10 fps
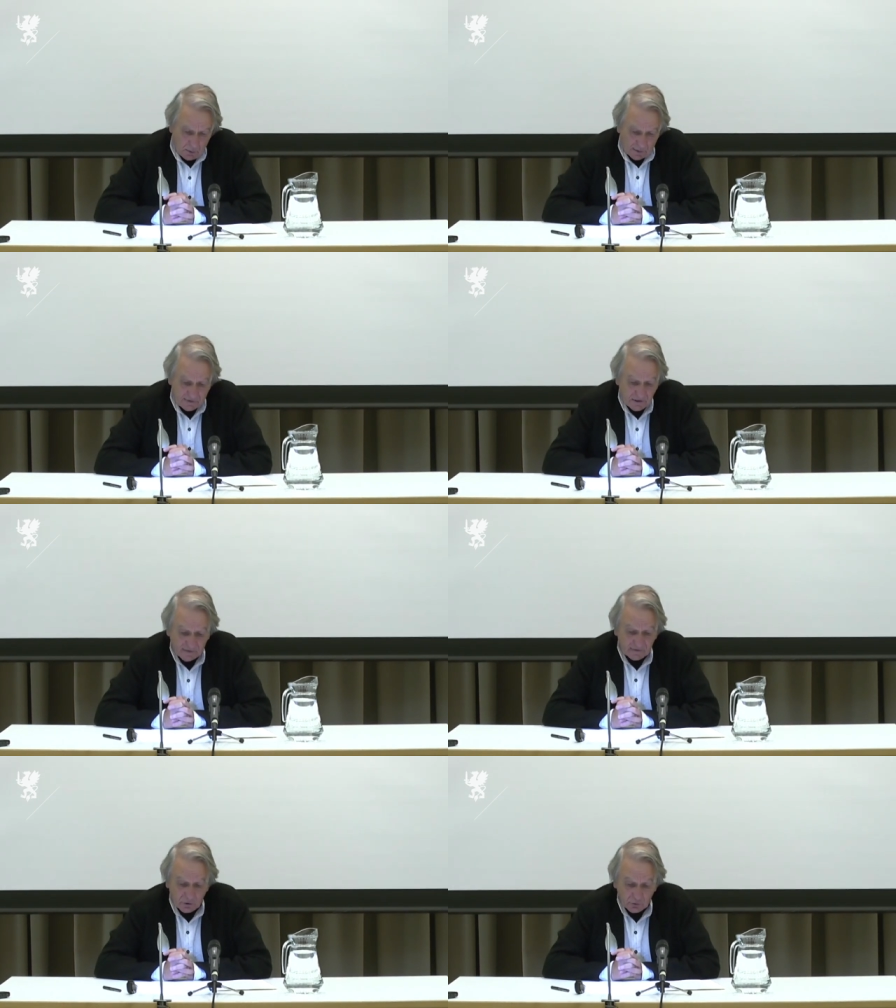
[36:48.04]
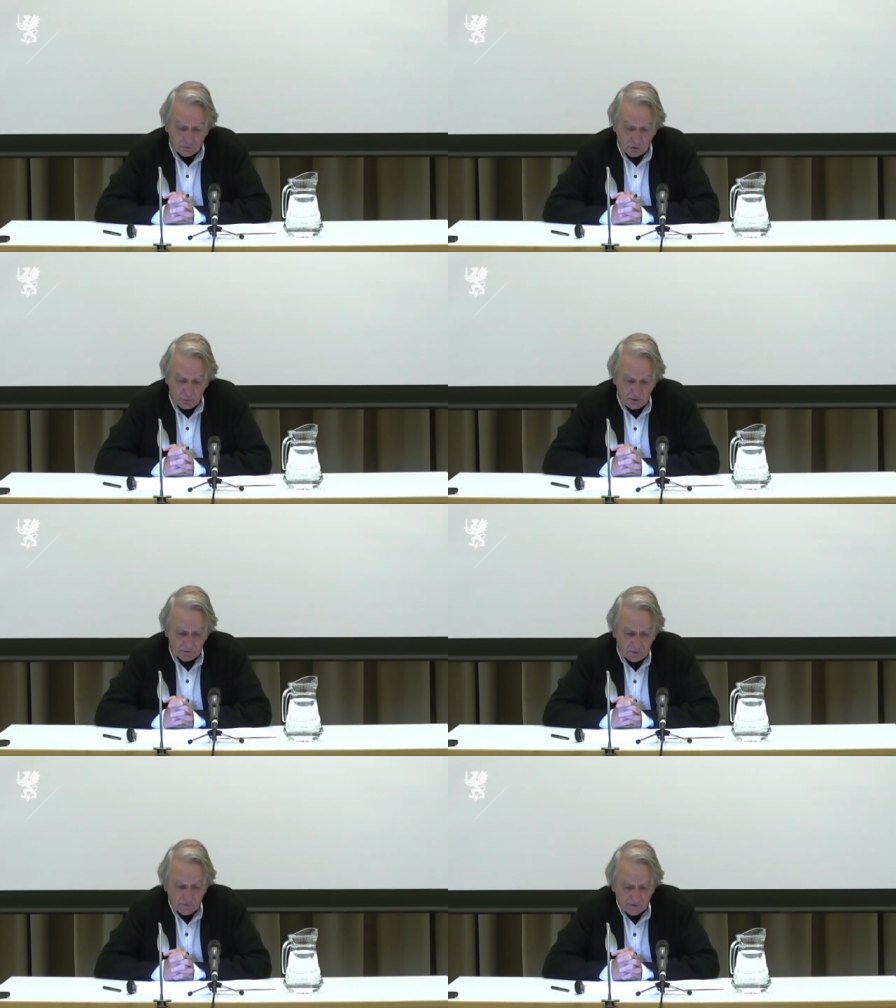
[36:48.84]
And it is that sort of
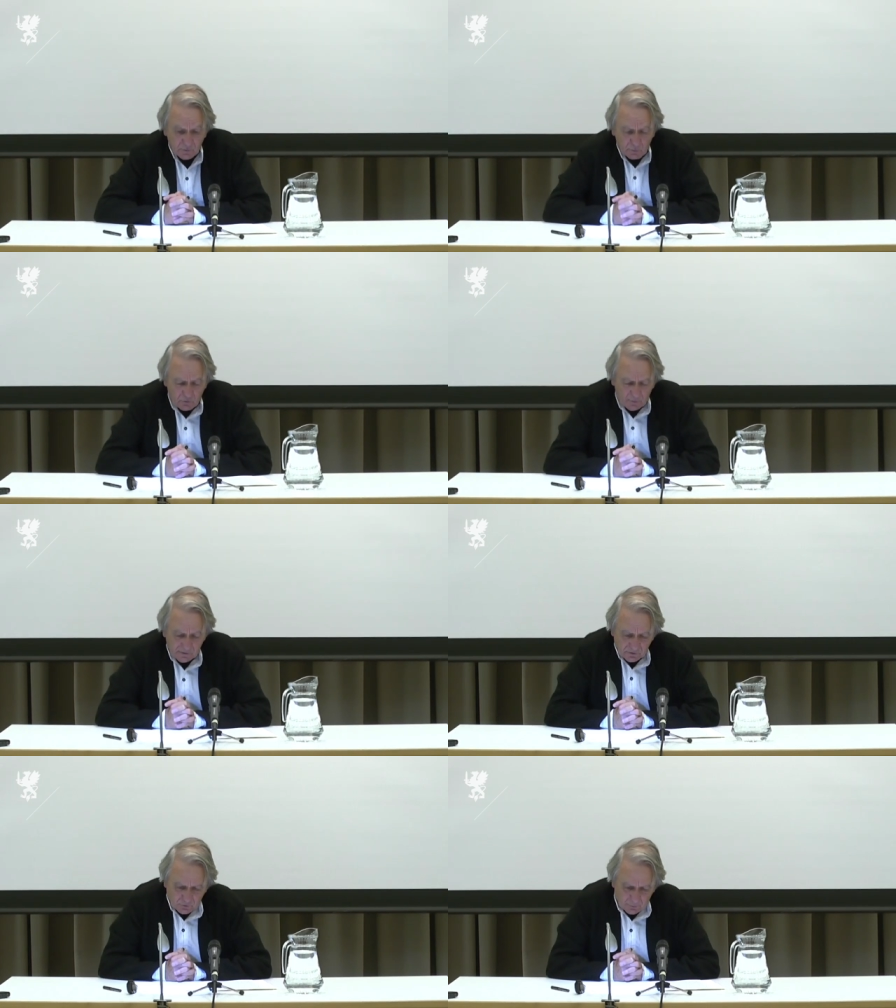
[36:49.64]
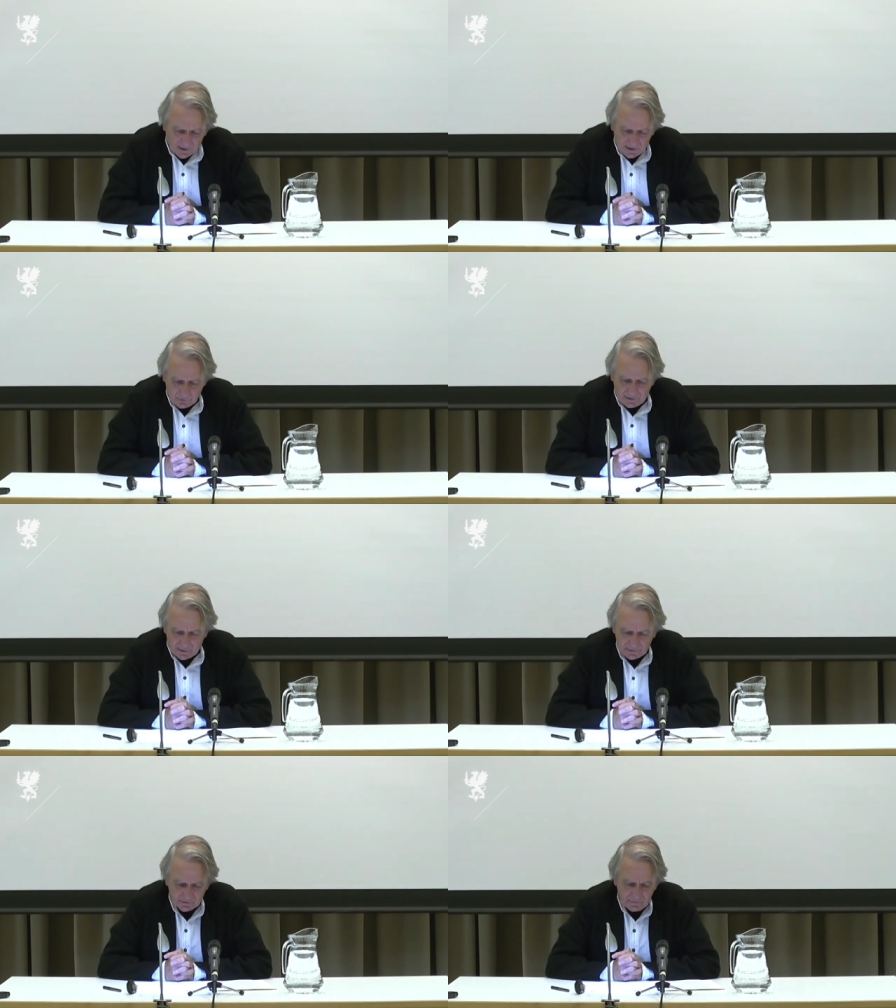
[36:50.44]
communism that the movements of the
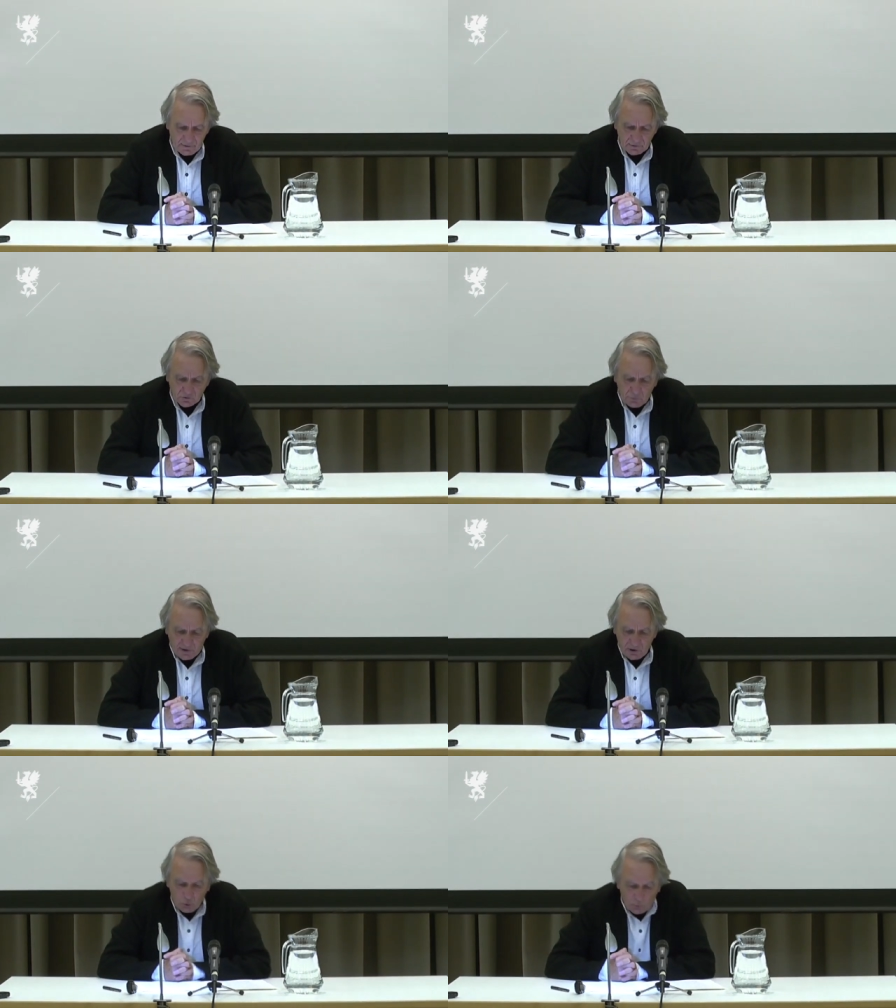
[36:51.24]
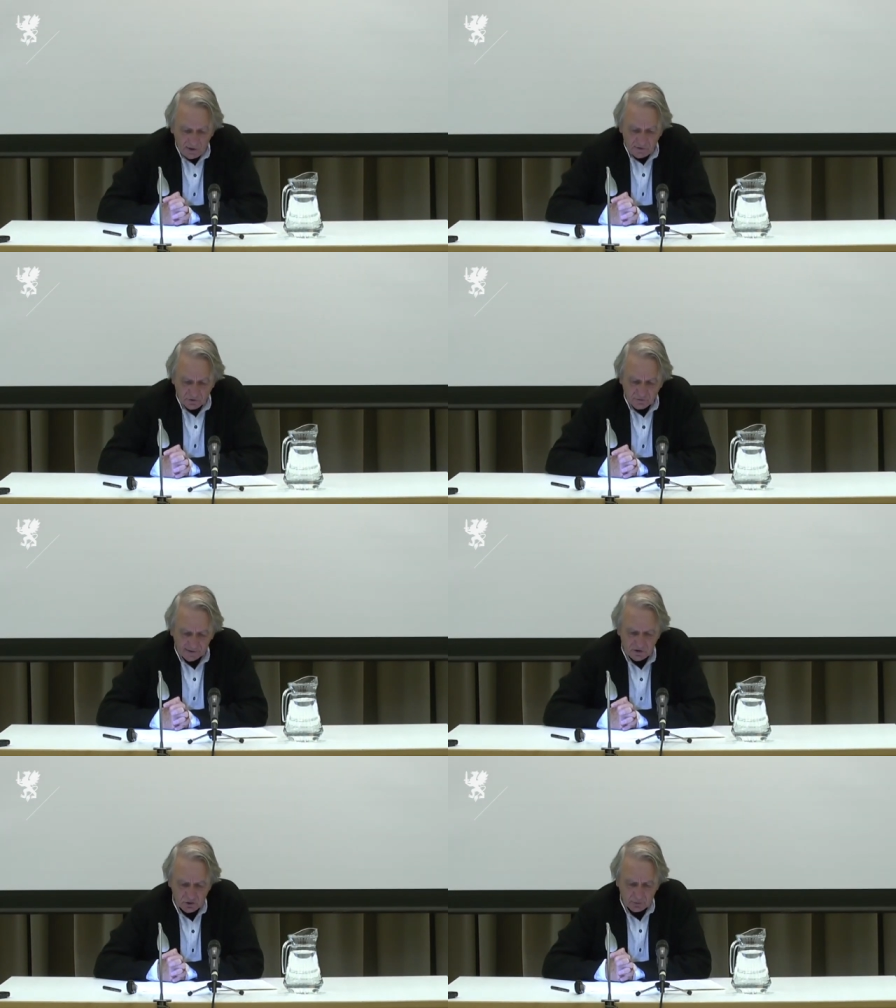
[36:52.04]
ballerinas, the spinning wheel in the
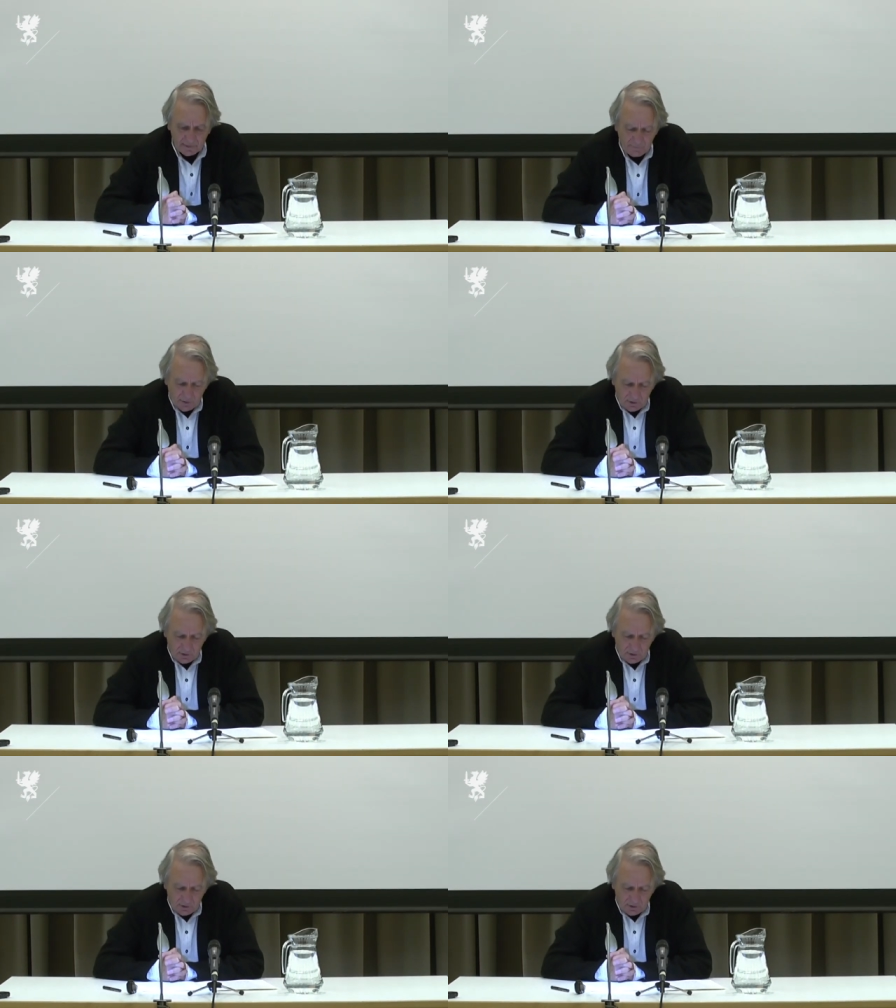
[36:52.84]
factory,